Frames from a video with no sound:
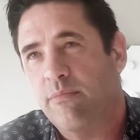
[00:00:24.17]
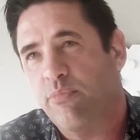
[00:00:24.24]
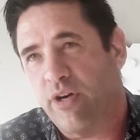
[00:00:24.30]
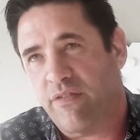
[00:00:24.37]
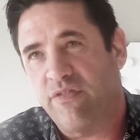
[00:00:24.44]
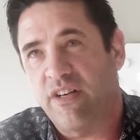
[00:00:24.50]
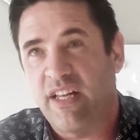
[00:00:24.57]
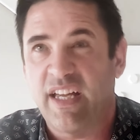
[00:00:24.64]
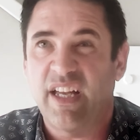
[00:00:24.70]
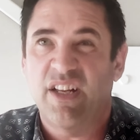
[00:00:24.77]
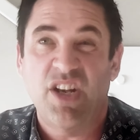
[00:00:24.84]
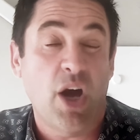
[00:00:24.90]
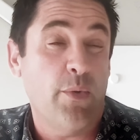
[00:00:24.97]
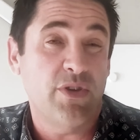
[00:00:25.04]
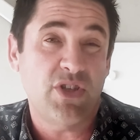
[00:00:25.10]
brick veneer,
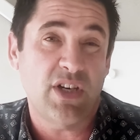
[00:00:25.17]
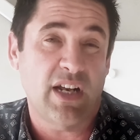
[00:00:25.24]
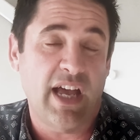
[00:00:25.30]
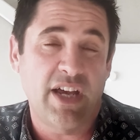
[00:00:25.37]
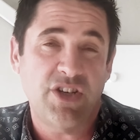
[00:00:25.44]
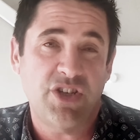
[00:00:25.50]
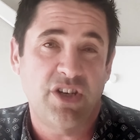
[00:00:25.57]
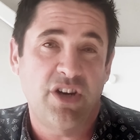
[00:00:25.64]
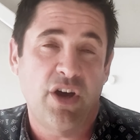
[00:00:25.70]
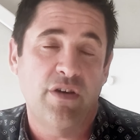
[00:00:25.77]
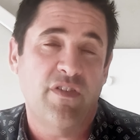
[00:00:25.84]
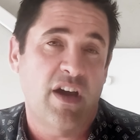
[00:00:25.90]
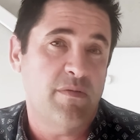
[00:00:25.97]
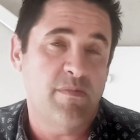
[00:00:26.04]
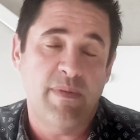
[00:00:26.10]
no insulation,
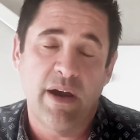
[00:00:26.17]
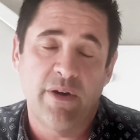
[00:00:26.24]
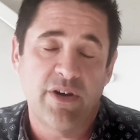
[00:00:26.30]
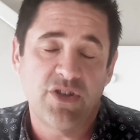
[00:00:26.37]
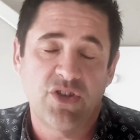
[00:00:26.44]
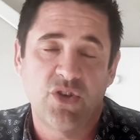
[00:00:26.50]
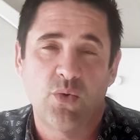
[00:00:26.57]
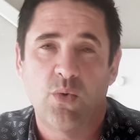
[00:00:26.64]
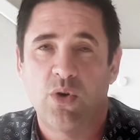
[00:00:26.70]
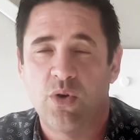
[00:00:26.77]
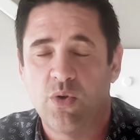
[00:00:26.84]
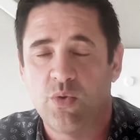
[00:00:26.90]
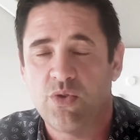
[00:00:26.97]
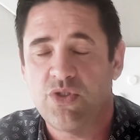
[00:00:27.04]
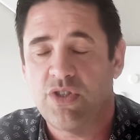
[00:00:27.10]
no vapour barriers in the
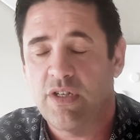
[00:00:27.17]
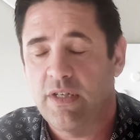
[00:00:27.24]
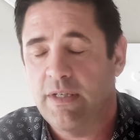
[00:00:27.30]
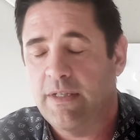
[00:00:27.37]
walls.